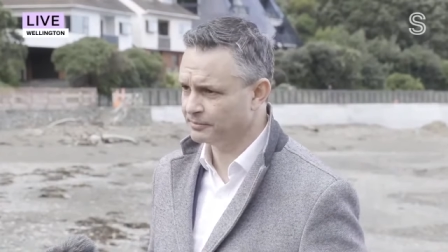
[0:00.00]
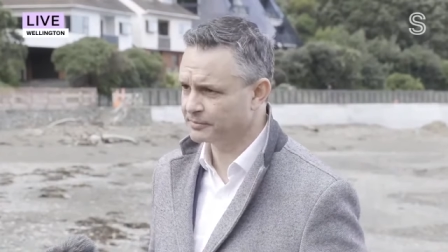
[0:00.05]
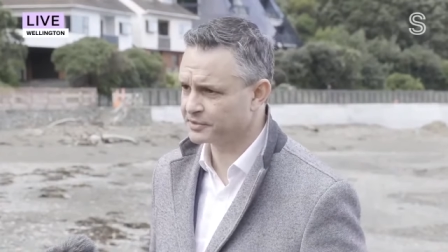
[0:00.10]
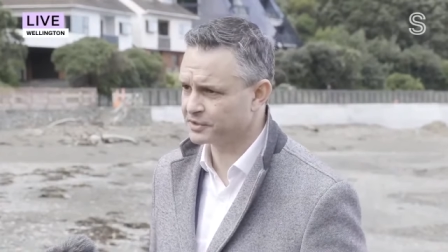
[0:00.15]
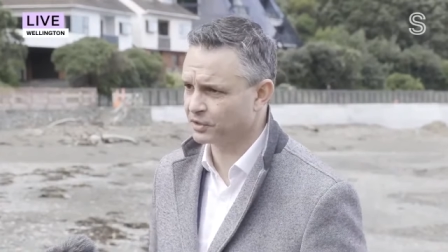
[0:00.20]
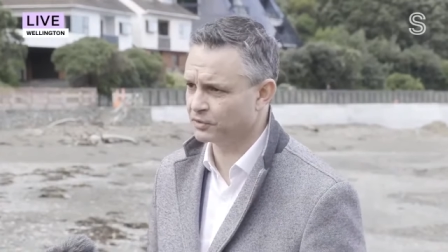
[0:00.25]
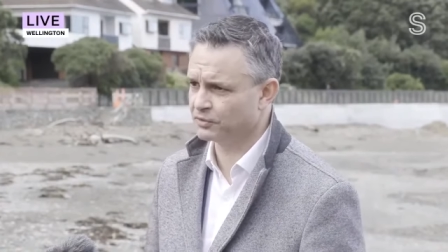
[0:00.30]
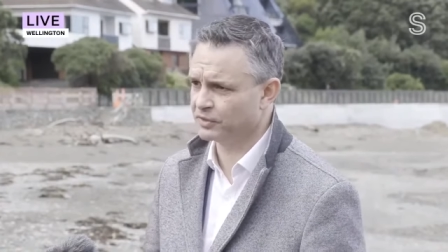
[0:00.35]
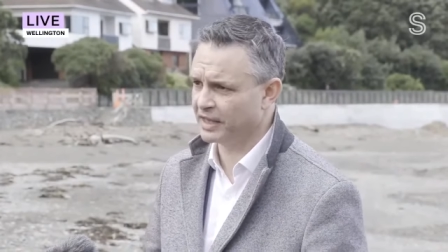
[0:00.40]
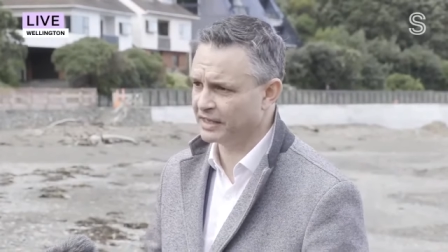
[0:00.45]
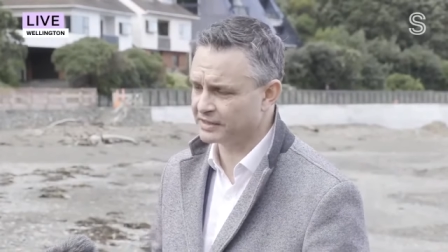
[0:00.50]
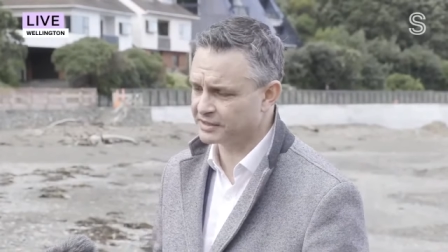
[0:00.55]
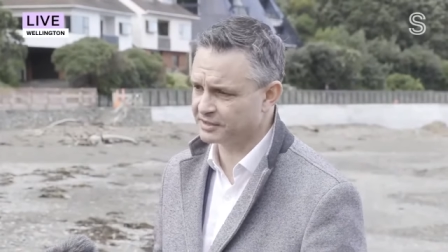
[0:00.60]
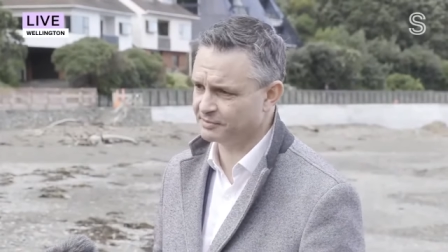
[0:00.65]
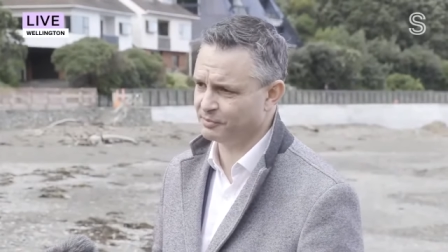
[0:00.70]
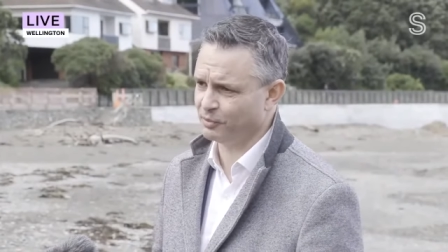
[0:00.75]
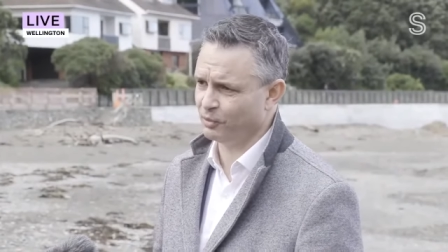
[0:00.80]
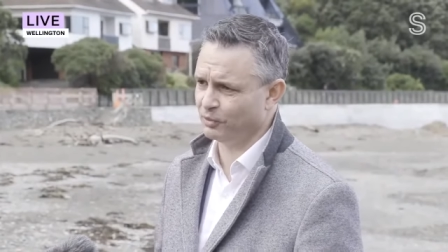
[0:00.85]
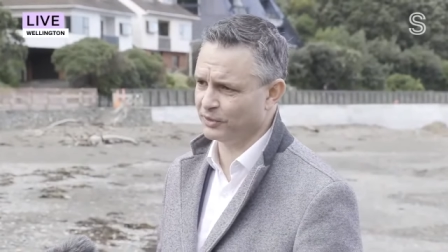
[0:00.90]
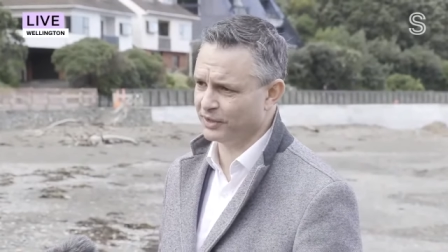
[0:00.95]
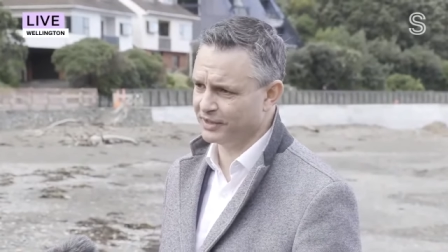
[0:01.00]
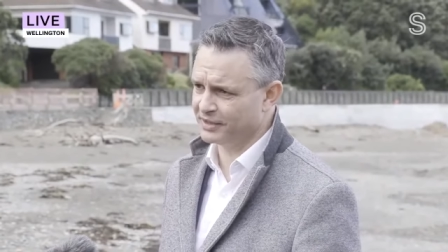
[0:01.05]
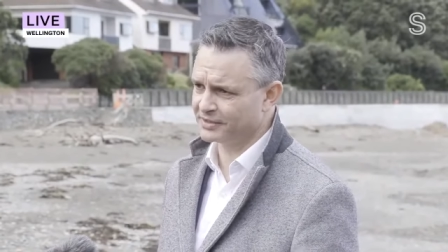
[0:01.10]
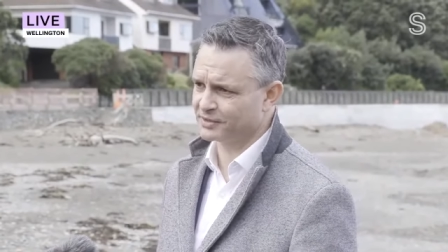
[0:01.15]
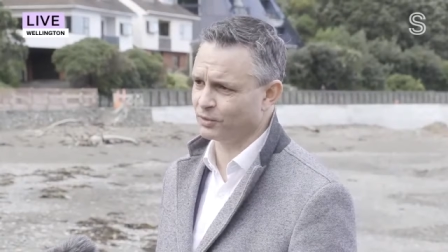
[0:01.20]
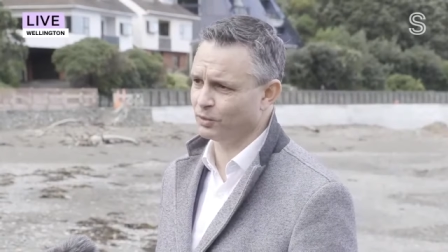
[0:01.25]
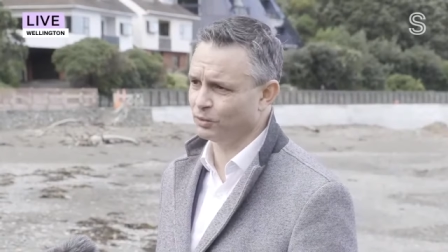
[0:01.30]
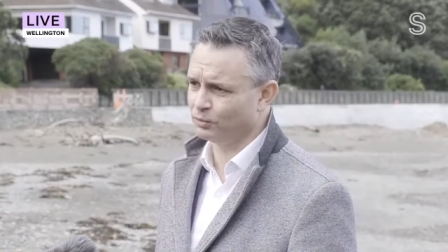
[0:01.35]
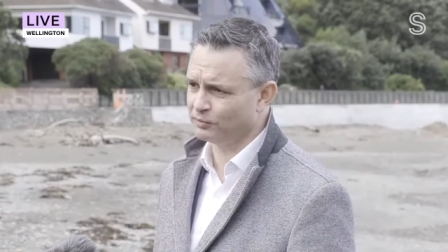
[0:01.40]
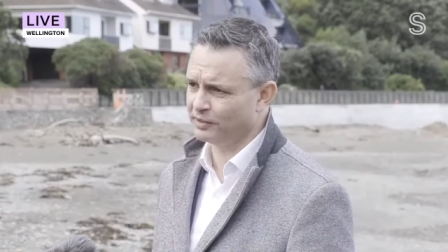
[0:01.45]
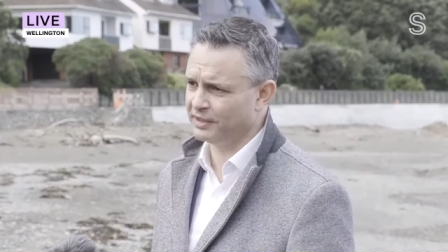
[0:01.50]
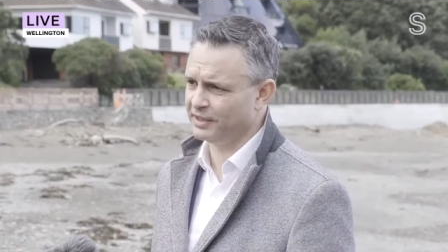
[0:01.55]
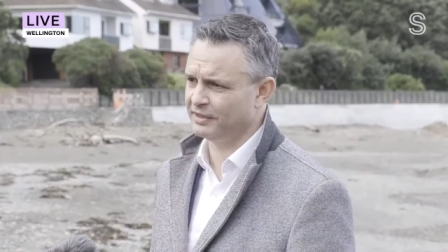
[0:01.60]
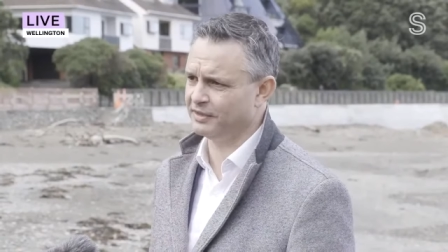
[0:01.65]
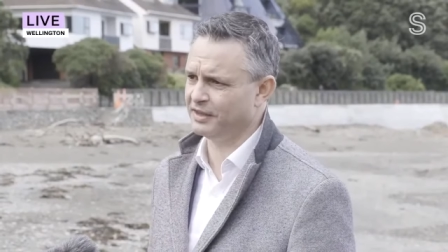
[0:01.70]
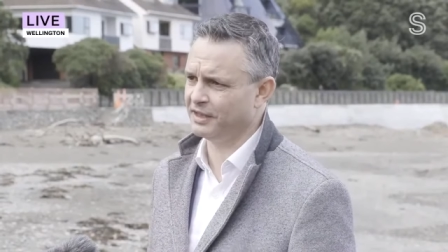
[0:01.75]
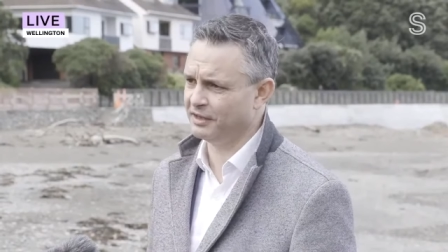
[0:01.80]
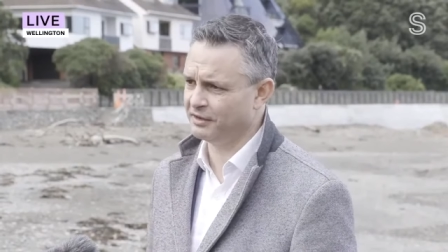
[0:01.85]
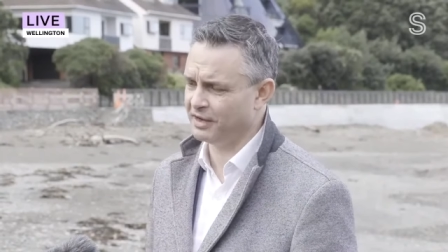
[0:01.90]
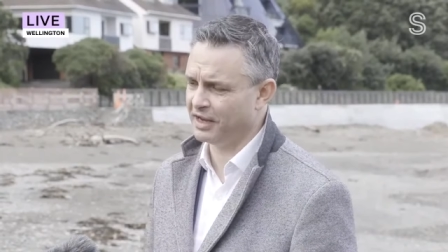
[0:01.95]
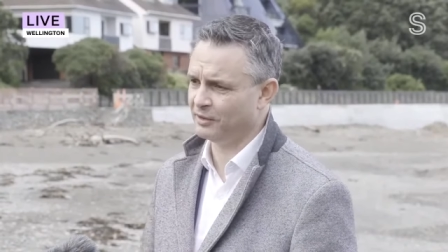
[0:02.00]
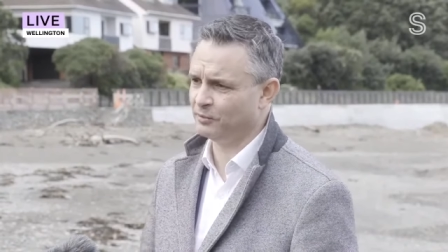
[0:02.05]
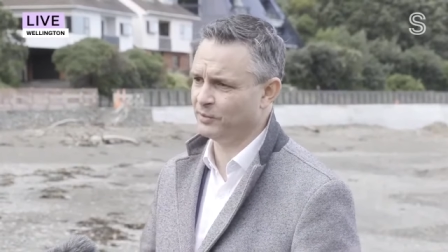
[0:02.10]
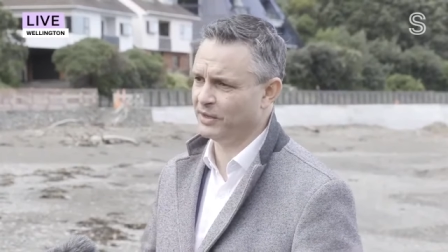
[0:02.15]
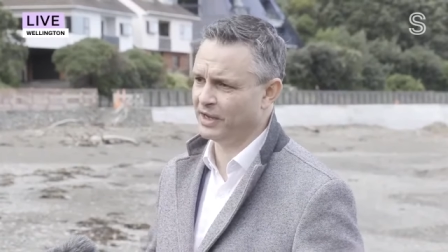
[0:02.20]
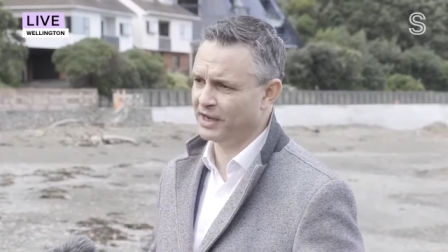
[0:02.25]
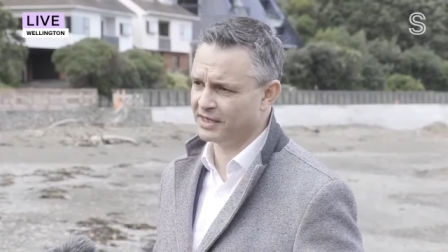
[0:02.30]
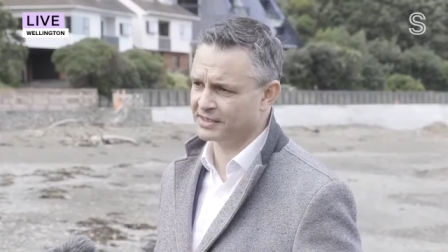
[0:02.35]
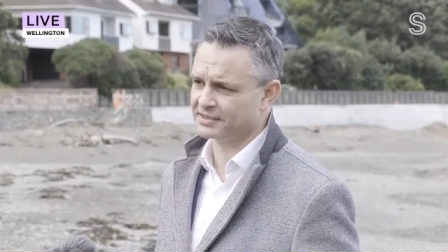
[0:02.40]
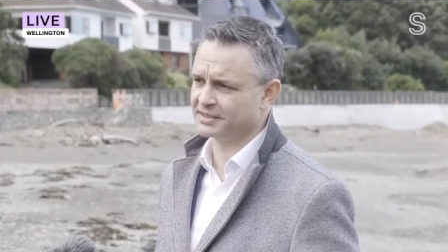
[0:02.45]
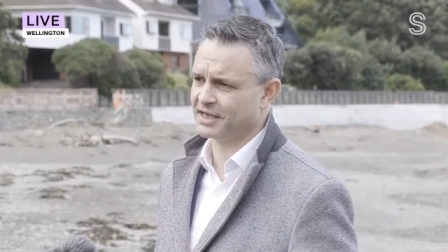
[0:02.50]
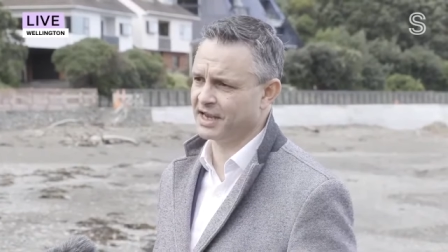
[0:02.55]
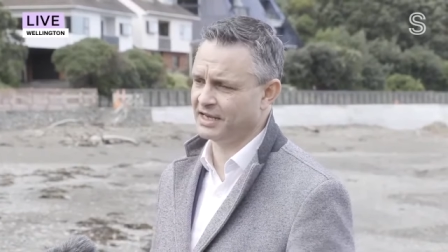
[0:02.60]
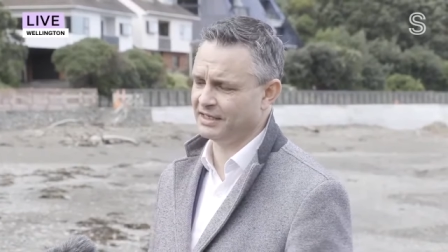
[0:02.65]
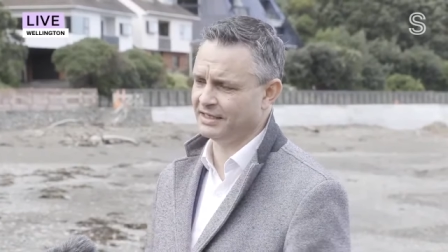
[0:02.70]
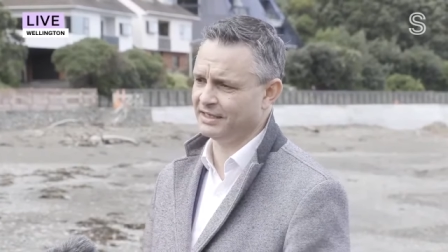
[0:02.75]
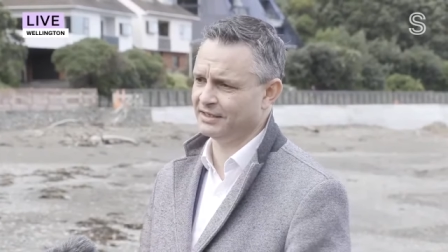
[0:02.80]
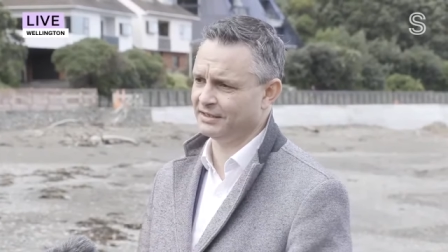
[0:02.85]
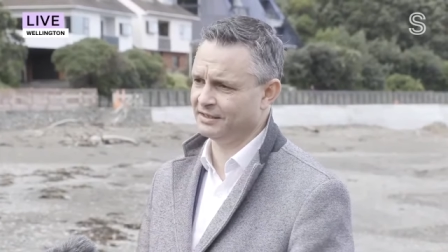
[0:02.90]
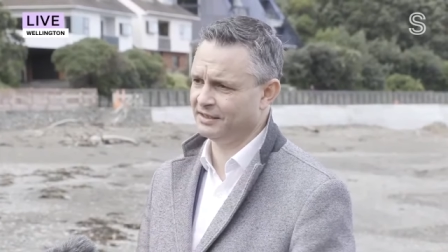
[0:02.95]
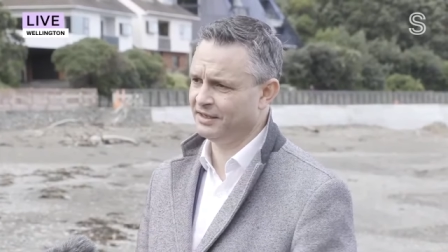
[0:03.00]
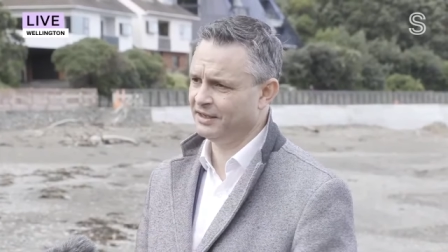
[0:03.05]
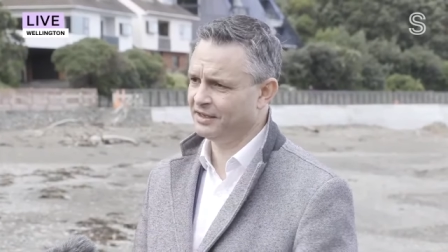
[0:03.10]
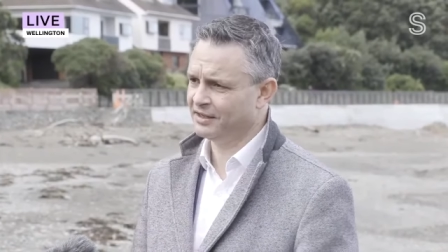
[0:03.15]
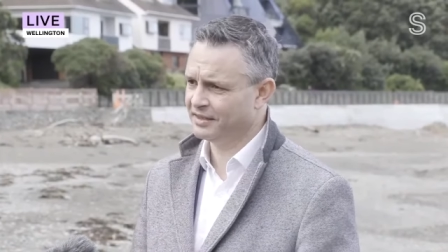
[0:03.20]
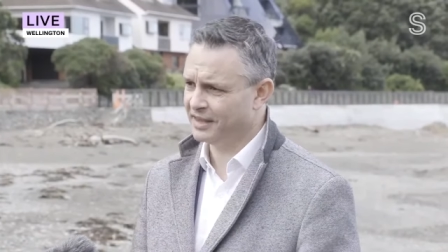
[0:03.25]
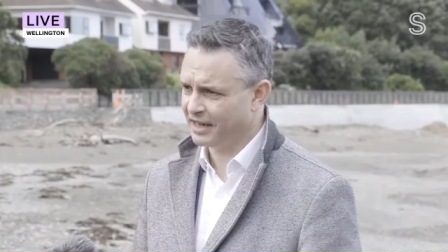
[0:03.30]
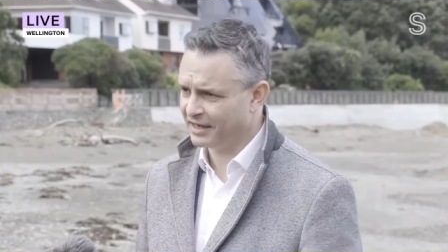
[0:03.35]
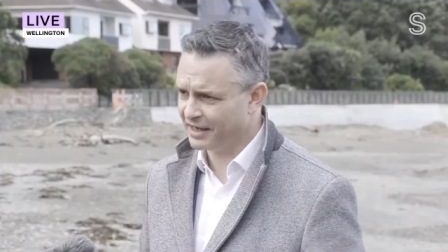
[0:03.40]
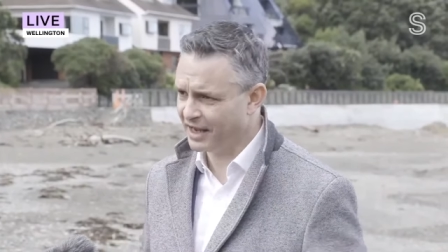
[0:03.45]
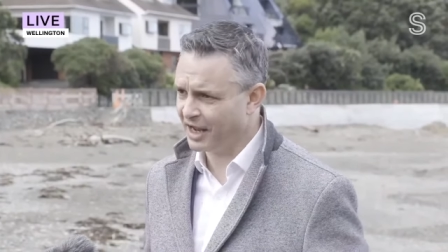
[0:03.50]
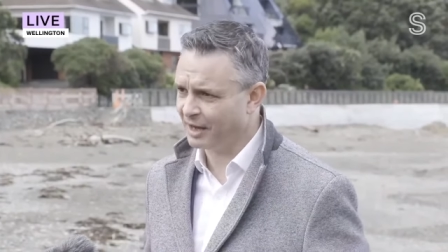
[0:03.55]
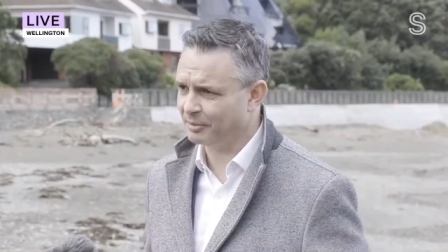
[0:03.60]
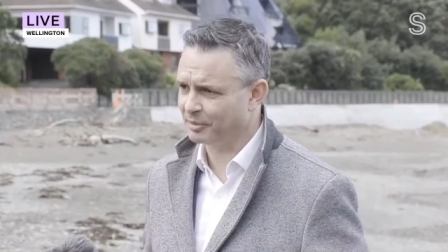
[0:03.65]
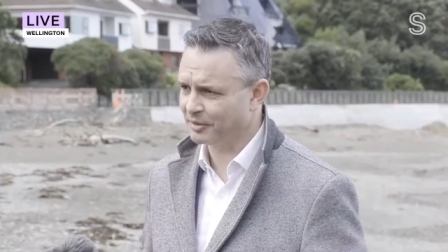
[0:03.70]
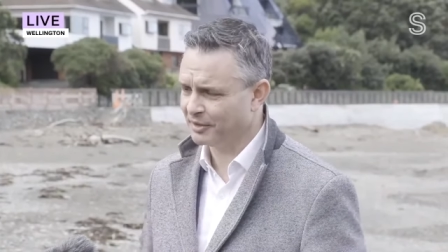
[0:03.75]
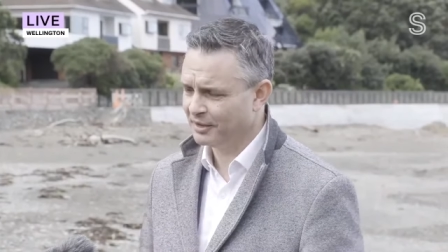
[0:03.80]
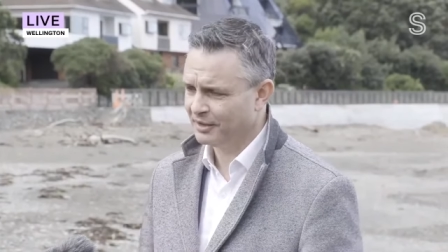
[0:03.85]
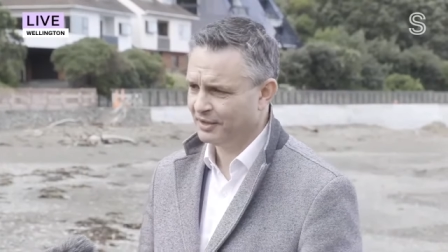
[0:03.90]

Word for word: So that support is already there, and we are scaling that up.